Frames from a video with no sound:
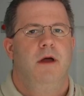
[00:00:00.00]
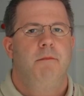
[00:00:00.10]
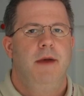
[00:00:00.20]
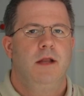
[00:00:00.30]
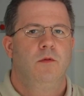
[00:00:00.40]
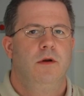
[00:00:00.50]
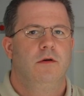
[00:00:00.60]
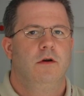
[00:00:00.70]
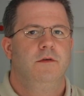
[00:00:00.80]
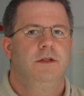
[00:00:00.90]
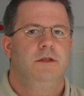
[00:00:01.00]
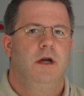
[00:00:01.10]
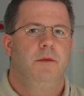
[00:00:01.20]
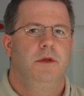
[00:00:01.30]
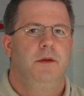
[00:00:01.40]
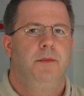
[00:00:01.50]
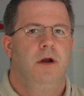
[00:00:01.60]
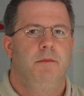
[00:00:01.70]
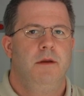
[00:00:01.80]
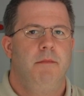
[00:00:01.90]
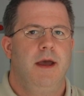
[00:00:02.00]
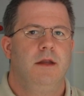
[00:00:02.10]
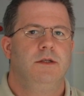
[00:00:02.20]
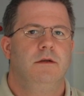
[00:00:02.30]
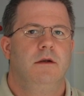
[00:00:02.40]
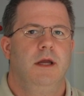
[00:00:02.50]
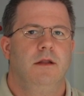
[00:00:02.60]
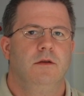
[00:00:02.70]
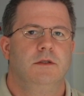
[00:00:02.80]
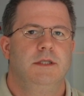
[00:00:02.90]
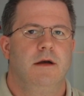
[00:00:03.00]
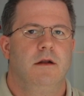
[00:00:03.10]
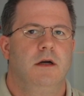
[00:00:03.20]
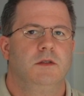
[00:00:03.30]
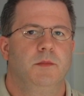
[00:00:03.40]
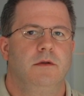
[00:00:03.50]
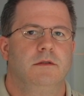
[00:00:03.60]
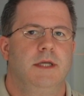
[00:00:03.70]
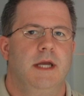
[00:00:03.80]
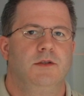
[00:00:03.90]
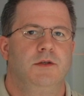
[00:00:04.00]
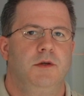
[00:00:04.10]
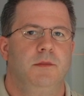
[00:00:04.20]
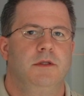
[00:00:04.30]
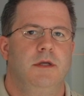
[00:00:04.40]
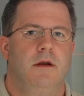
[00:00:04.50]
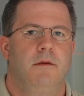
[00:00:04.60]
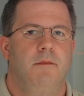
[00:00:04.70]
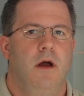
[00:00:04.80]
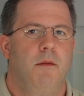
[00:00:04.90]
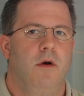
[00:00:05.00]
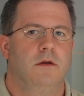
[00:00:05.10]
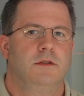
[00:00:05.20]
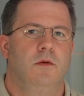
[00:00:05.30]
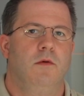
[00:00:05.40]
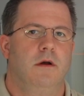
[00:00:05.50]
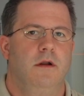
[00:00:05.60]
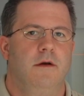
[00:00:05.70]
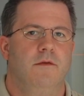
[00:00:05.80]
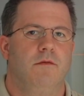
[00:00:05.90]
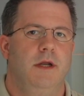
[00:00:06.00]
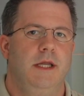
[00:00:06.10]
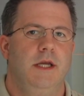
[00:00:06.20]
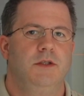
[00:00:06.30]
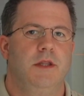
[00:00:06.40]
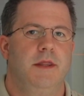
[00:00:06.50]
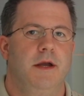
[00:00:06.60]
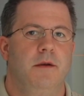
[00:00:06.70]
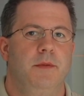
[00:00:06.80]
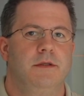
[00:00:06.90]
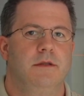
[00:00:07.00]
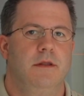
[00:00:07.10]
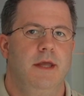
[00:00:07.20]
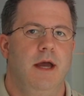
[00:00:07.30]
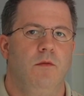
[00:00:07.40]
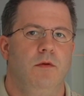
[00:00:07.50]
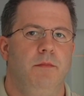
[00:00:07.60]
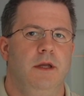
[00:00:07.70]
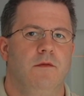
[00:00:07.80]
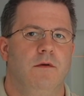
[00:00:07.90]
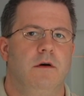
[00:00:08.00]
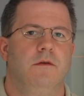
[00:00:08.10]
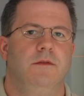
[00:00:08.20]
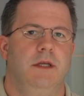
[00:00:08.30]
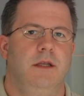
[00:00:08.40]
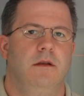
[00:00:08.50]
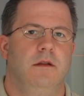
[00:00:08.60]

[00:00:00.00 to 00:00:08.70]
I'm Matt Quiderovich. I'm the department manager at Lewistown Hospital's Cancer Treatment Center. I'm also one of the radiation therapists that would be involved in